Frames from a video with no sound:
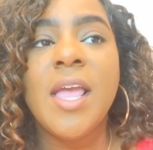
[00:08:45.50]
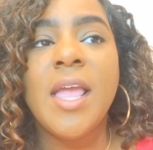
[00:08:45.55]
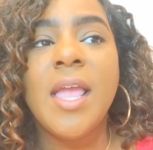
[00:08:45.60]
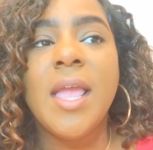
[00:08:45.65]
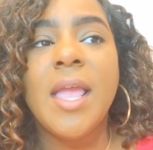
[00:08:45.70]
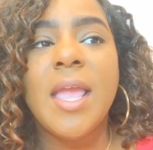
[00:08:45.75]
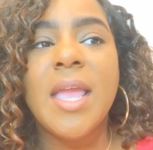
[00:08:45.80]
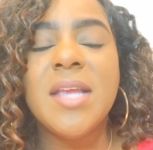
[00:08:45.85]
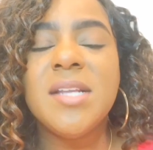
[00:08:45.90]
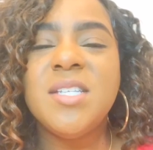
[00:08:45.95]

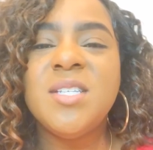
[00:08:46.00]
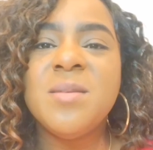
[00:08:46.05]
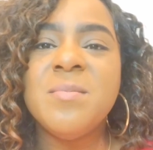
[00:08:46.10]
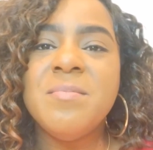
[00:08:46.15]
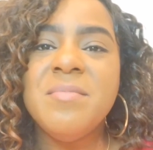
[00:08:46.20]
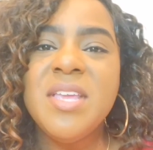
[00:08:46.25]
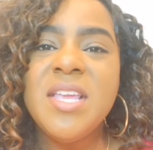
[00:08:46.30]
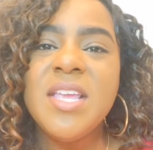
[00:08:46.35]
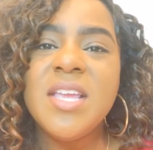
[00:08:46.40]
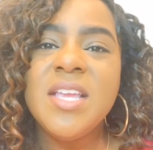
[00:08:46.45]
And to
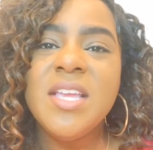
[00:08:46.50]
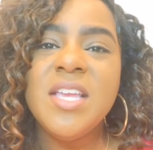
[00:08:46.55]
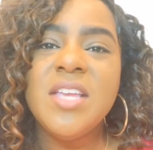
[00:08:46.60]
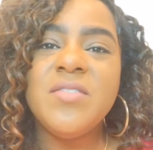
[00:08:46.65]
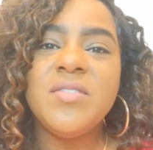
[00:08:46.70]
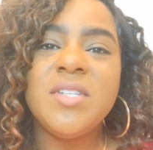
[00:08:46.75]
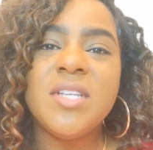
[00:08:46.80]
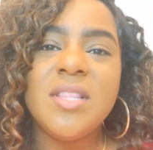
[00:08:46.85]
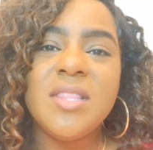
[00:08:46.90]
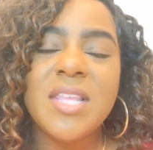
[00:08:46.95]
me, it
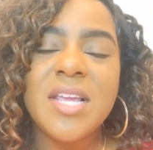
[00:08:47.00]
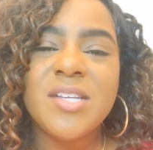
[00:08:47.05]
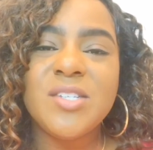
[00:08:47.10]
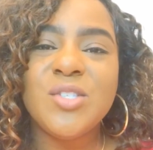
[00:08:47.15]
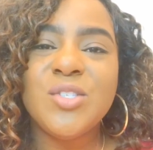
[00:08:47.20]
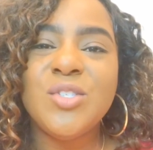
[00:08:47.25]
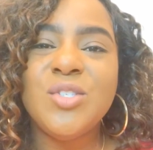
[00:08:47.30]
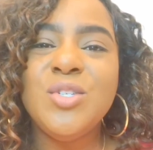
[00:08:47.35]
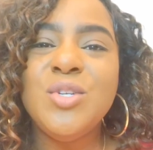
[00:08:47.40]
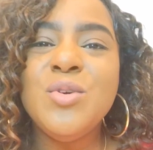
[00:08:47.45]
gives it that
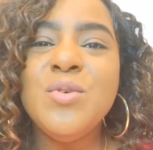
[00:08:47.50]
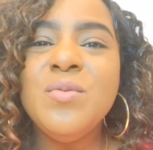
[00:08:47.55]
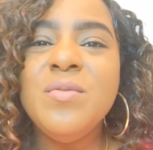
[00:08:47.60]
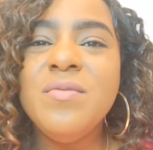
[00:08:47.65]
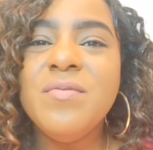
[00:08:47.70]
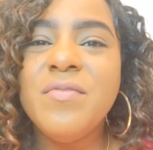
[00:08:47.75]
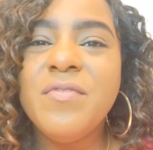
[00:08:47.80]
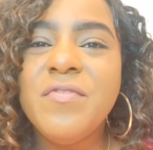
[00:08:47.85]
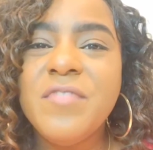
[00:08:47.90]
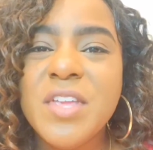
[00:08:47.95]

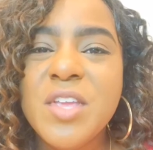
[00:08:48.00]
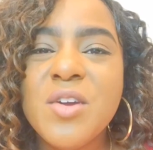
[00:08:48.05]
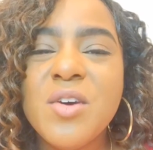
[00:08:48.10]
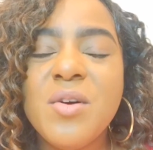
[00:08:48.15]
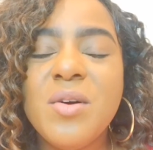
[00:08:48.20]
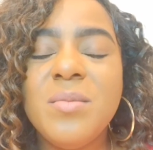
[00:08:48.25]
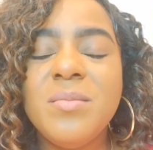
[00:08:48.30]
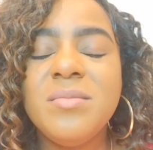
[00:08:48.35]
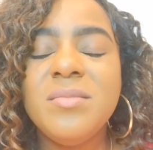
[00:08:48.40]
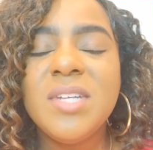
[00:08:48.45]
student
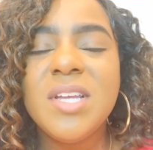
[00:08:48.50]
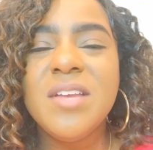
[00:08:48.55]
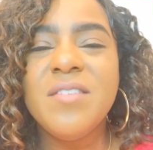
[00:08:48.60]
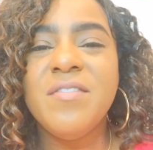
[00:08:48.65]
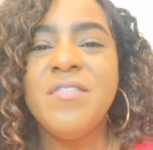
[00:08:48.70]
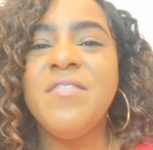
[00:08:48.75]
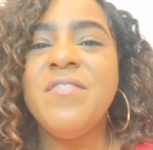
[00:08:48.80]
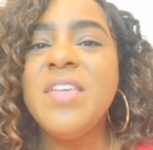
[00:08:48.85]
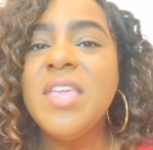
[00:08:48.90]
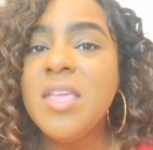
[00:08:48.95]
film
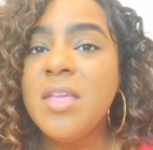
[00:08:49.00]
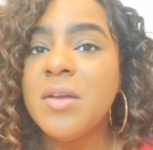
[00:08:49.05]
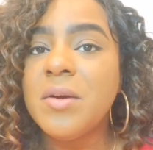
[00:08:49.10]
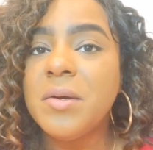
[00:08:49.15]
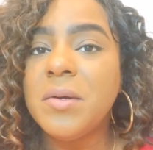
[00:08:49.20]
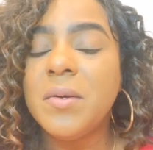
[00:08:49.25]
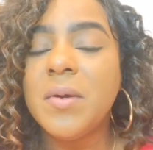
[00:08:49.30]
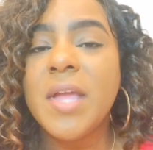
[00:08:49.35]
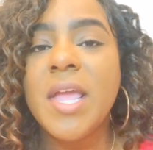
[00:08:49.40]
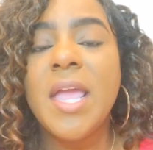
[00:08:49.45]

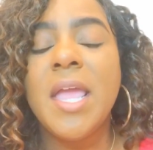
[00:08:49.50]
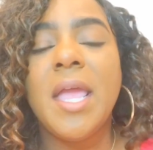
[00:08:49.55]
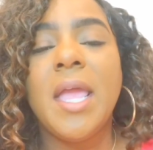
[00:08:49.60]
feel.